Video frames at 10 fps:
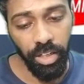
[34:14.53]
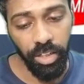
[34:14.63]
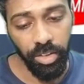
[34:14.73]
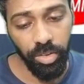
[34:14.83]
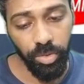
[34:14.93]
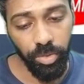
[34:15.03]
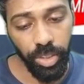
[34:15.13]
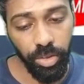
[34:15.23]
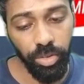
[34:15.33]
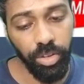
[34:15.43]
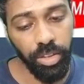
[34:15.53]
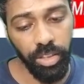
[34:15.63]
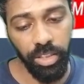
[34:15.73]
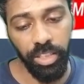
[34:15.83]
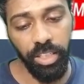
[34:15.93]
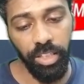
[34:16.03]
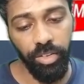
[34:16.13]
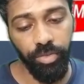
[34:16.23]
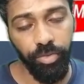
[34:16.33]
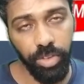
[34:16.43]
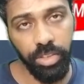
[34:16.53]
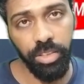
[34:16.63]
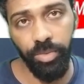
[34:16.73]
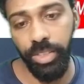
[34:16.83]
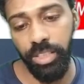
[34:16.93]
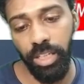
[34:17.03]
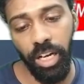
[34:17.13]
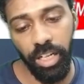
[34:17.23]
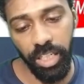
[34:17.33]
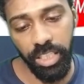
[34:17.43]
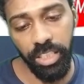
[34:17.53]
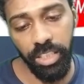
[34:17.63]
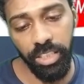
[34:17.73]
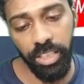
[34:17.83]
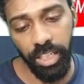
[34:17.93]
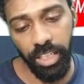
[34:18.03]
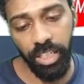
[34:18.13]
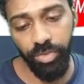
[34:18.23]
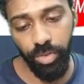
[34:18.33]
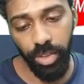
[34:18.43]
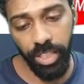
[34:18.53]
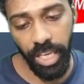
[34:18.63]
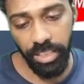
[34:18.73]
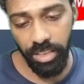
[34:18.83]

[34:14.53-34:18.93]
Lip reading: to include foods which are rich in this iron and folic acid.